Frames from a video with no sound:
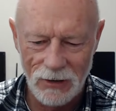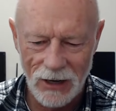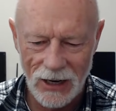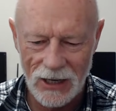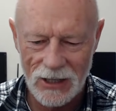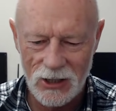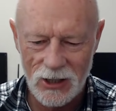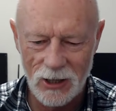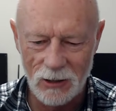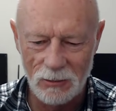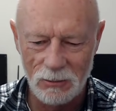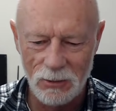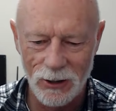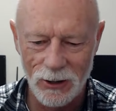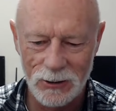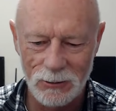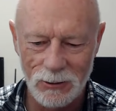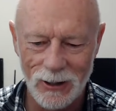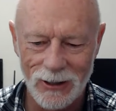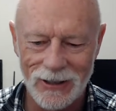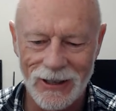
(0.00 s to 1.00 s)
XG
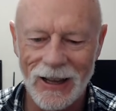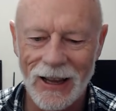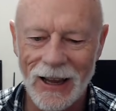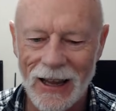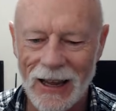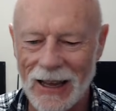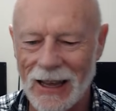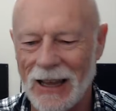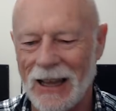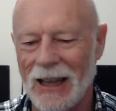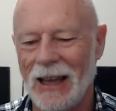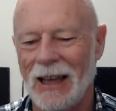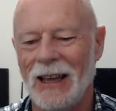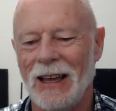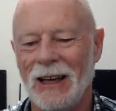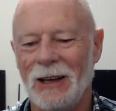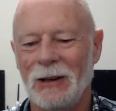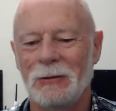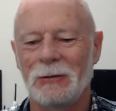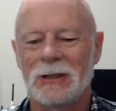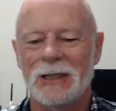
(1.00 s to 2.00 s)
Bruce will.
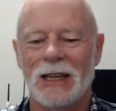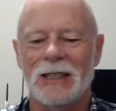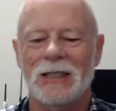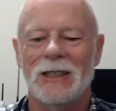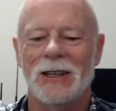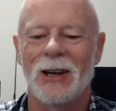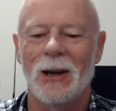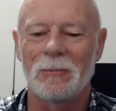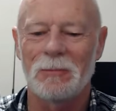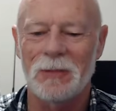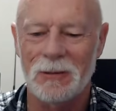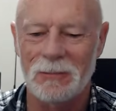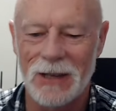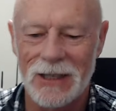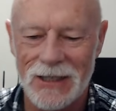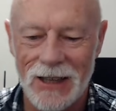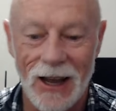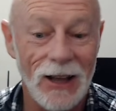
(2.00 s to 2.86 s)
Such an optimist.